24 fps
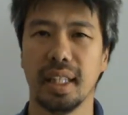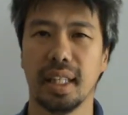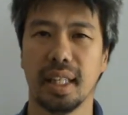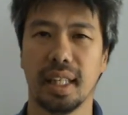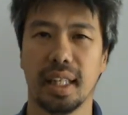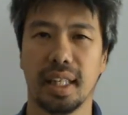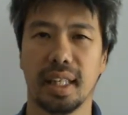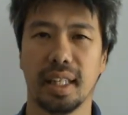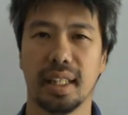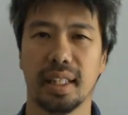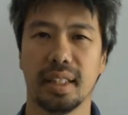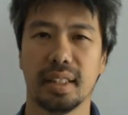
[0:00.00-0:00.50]

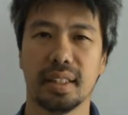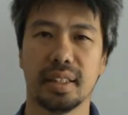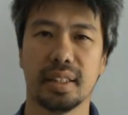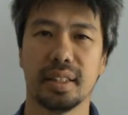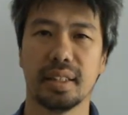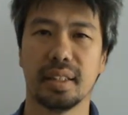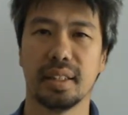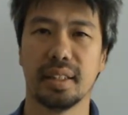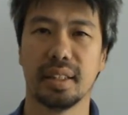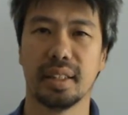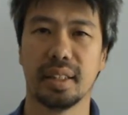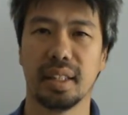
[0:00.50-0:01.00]
and
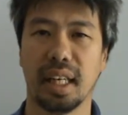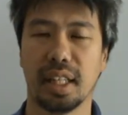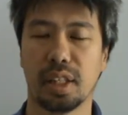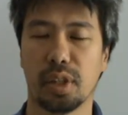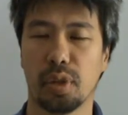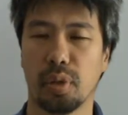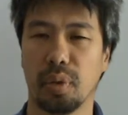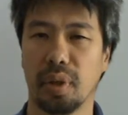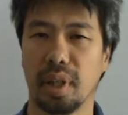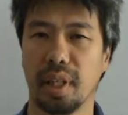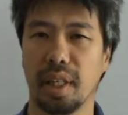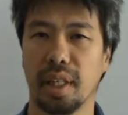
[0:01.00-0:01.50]

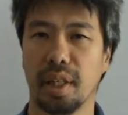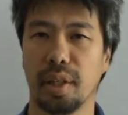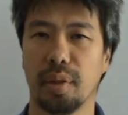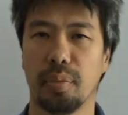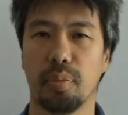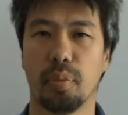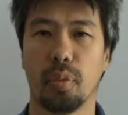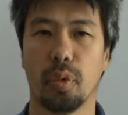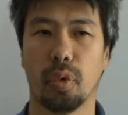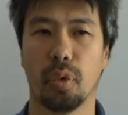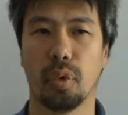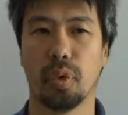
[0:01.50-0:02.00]
actually
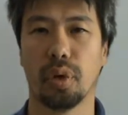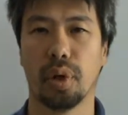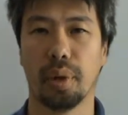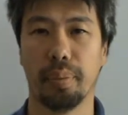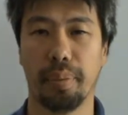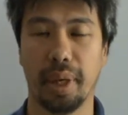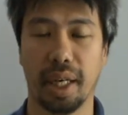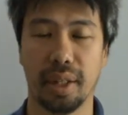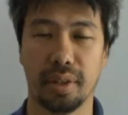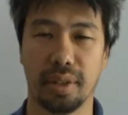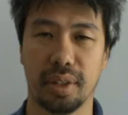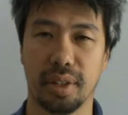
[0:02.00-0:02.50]
more
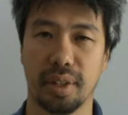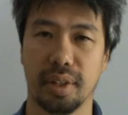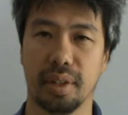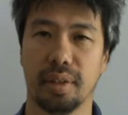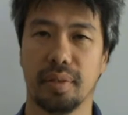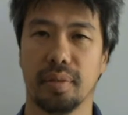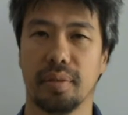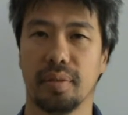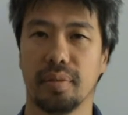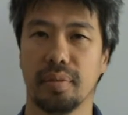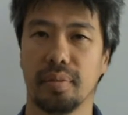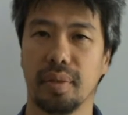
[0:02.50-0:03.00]
about the
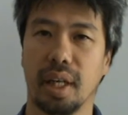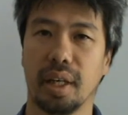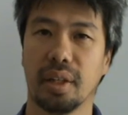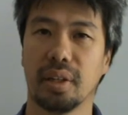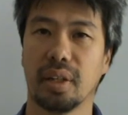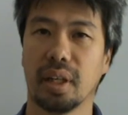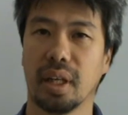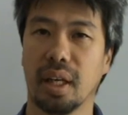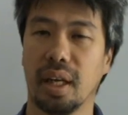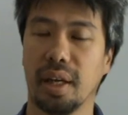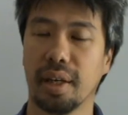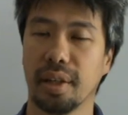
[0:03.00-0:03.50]

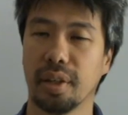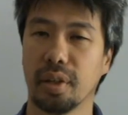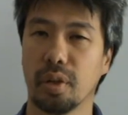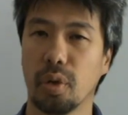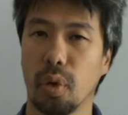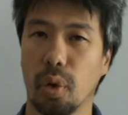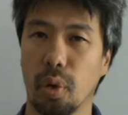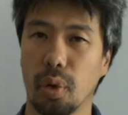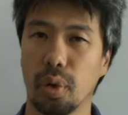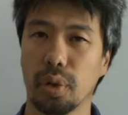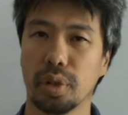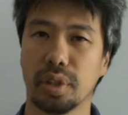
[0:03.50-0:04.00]
underlying
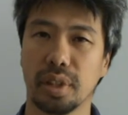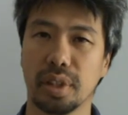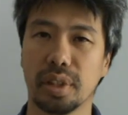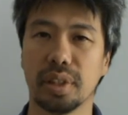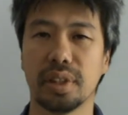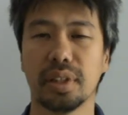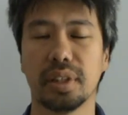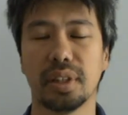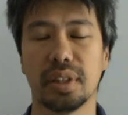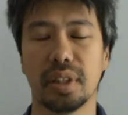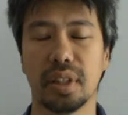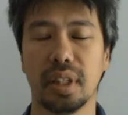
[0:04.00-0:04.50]

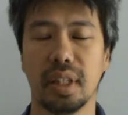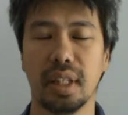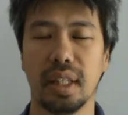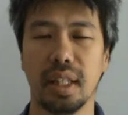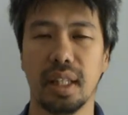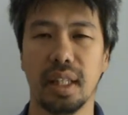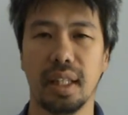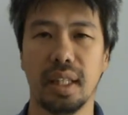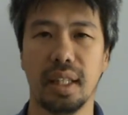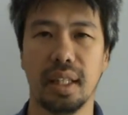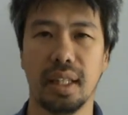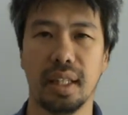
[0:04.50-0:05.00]
causes,
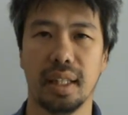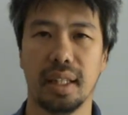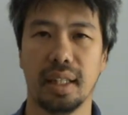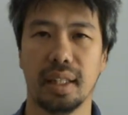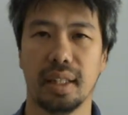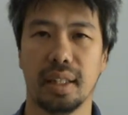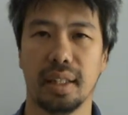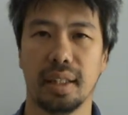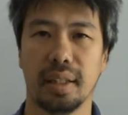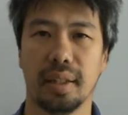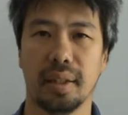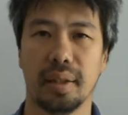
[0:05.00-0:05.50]

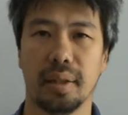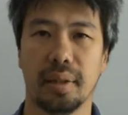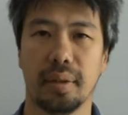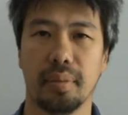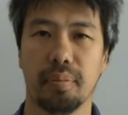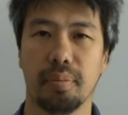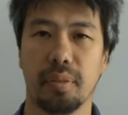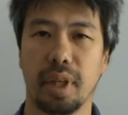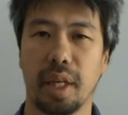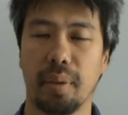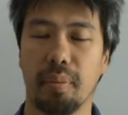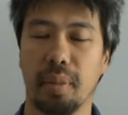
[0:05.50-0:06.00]
um,
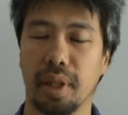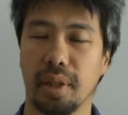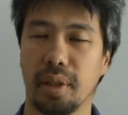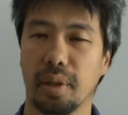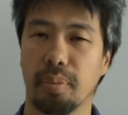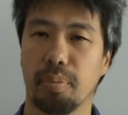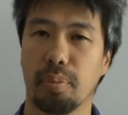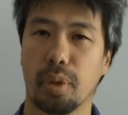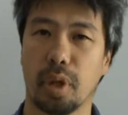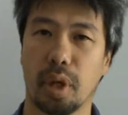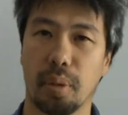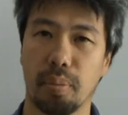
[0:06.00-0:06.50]
namely the
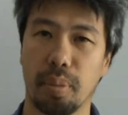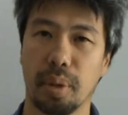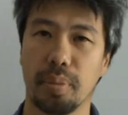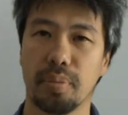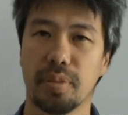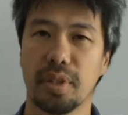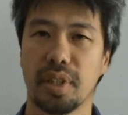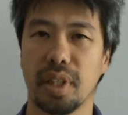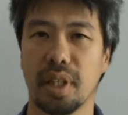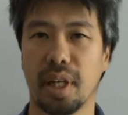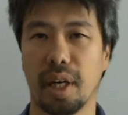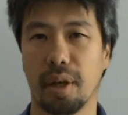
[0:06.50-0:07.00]

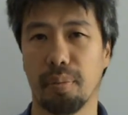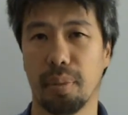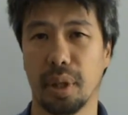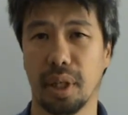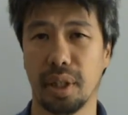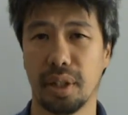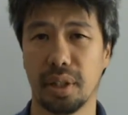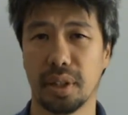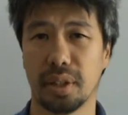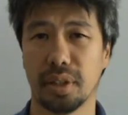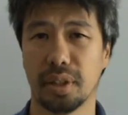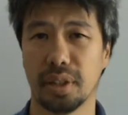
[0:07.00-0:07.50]
problems in our
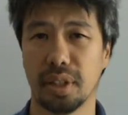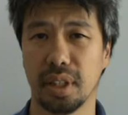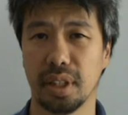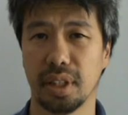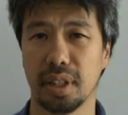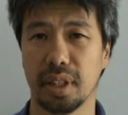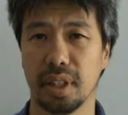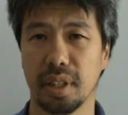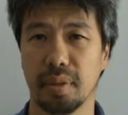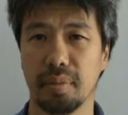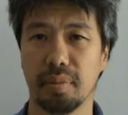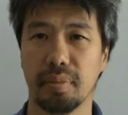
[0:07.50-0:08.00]
political
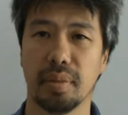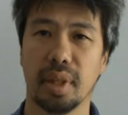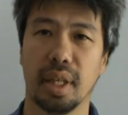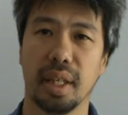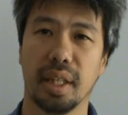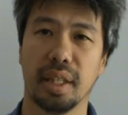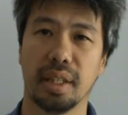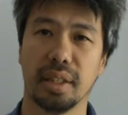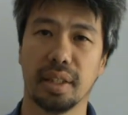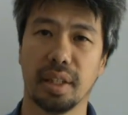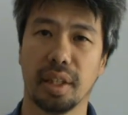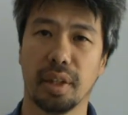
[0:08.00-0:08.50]
system
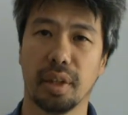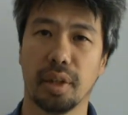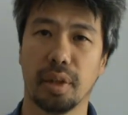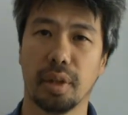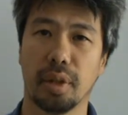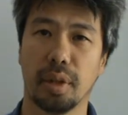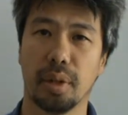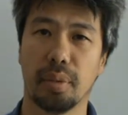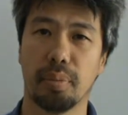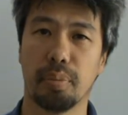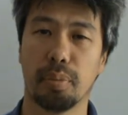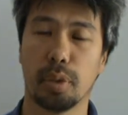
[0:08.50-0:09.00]
and our
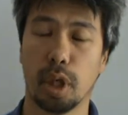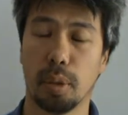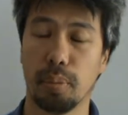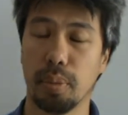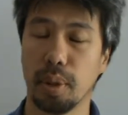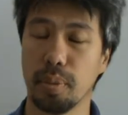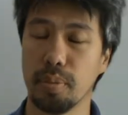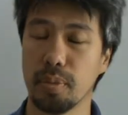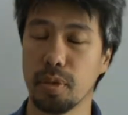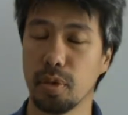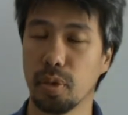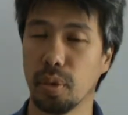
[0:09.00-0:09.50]

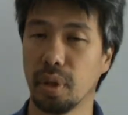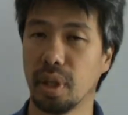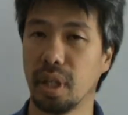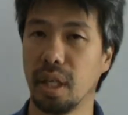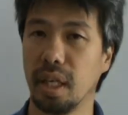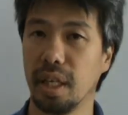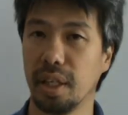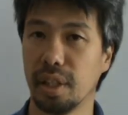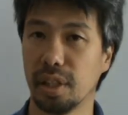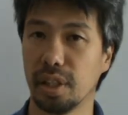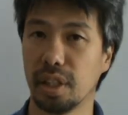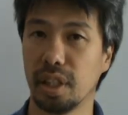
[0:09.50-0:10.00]
problems with
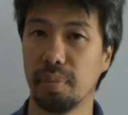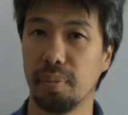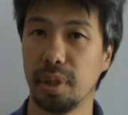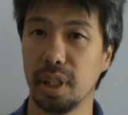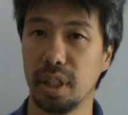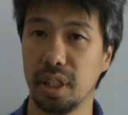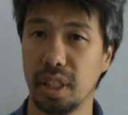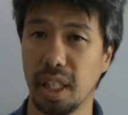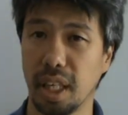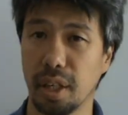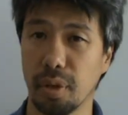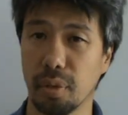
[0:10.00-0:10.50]
leadership
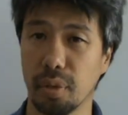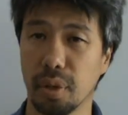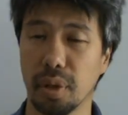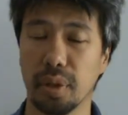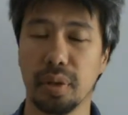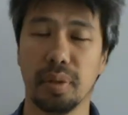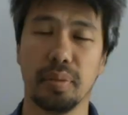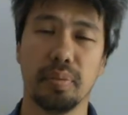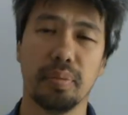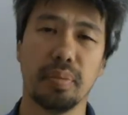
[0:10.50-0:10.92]
in general.